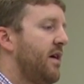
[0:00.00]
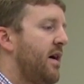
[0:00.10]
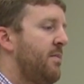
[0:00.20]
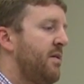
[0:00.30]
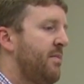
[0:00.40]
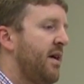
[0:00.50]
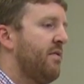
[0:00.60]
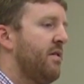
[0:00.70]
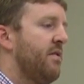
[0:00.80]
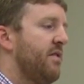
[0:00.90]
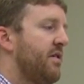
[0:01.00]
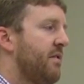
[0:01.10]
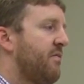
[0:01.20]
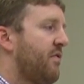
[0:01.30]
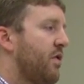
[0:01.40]
Um, and you may have heard of the
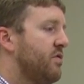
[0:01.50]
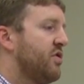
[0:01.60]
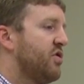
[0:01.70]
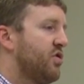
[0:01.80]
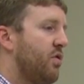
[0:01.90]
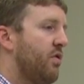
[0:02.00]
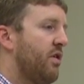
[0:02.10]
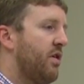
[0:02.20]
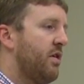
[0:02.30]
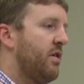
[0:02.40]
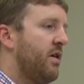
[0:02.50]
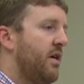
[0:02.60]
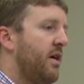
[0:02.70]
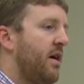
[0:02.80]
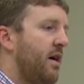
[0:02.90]
term frozen shoulder
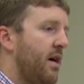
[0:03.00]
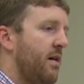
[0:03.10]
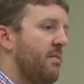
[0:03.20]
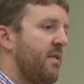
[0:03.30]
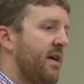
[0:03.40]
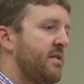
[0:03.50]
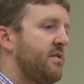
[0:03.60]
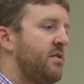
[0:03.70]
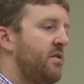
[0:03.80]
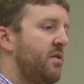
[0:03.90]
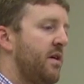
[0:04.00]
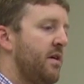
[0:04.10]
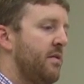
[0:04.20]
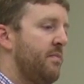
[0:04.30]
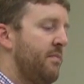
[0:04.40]
um, that's due
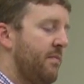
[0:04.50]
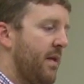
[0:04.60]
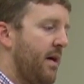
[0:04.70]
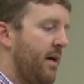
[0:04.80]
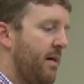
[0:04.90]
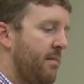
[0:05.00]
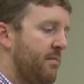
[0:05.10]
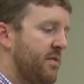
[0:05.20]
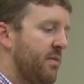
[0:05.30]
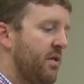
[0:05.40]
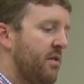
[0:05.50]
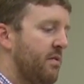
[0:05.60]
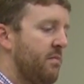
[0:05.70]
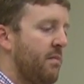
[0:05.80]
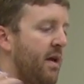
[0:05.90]
to um,
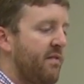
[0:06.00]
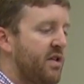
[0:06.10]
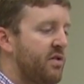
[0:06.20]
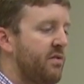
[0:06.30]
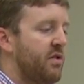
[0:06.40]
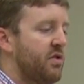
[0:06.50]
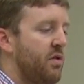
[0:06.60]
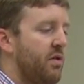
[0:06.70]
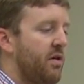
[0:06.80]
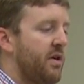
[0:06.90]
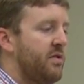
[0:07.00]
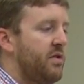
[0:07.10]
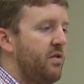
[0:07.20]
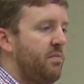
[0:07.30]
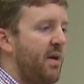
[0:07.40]
someone may have injured their shoulder and
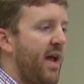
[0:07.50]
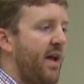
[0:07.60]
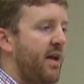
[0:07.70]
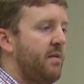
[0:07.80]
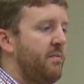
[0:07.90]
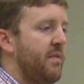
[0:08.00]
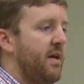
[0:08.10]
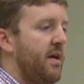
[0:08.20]
due to pain